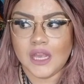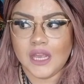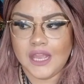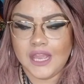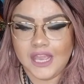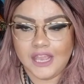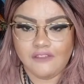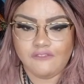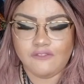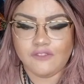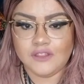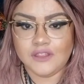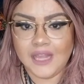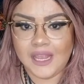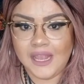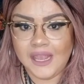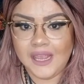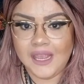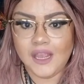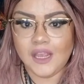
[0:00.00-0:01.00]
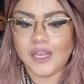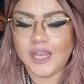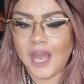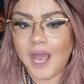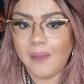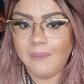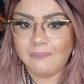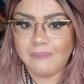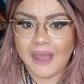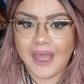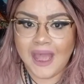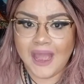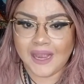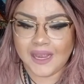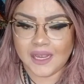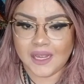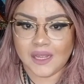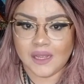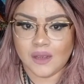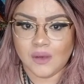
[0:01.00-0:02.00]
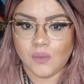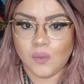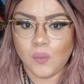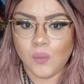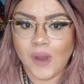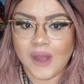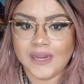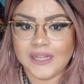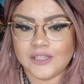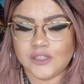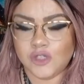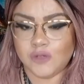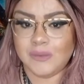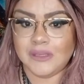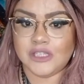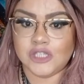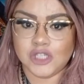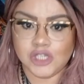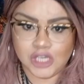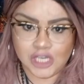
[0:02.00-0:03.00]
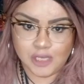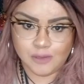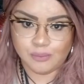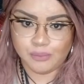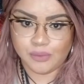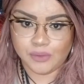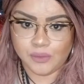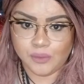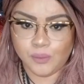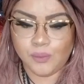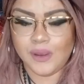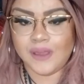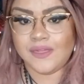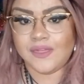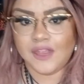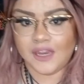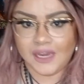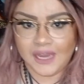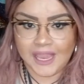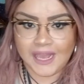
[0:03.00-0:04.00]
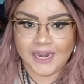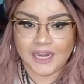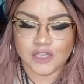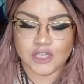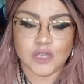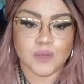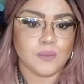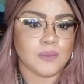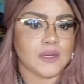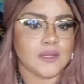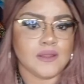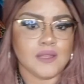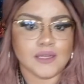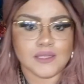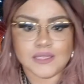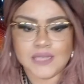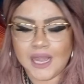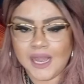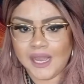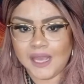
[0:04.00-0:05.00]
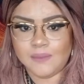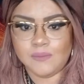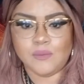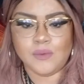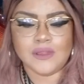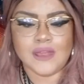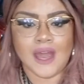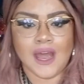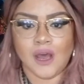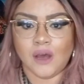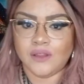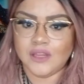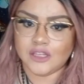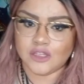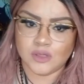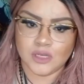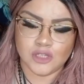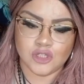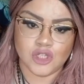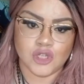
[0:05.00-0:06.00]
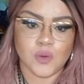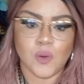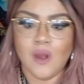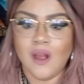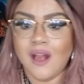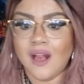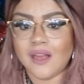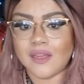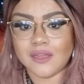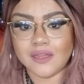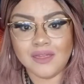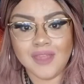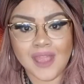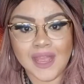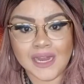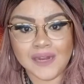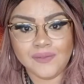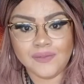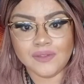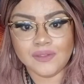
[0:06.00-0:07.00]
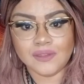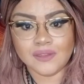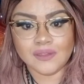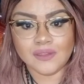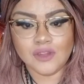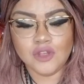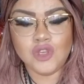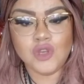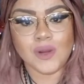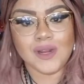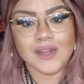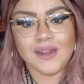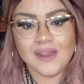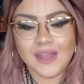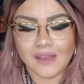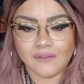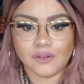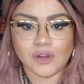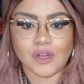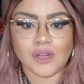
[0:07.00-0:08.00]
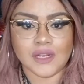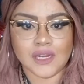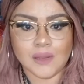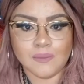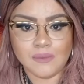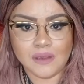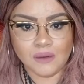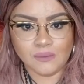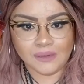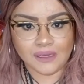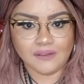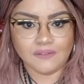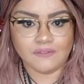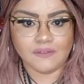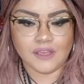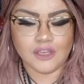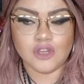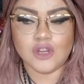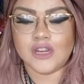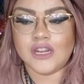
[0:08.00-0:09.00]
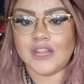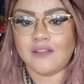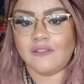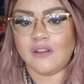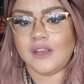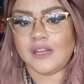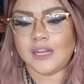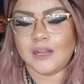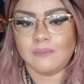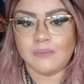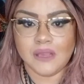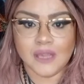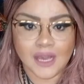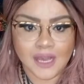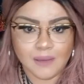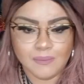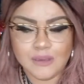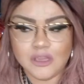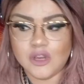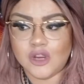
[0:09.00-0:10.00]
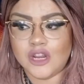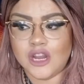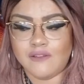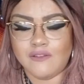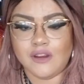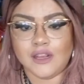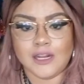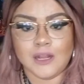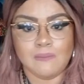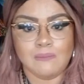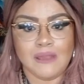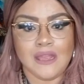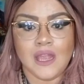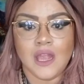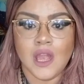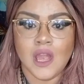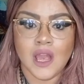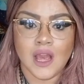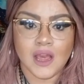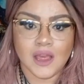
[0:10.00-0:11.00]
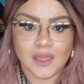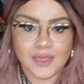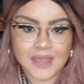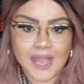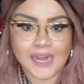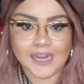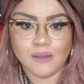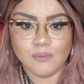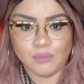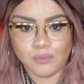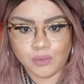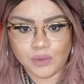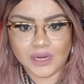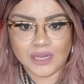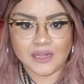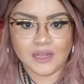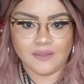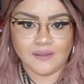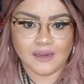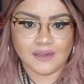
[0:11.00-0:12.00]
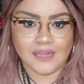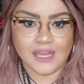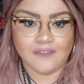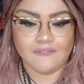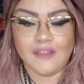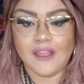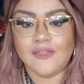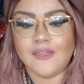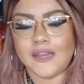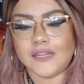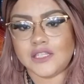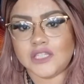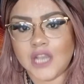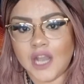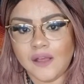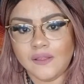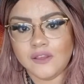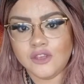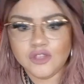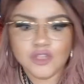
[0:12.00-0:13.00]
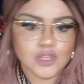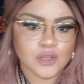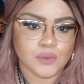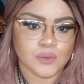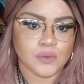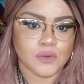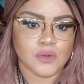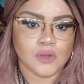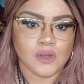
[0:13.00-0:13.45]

If they come back wanting to be cheap with their energy, with their time, with how they treat you, then you're never gonna be wifey. You're never gonna be hubby. You're never gonna be that important in their life. And they're telling you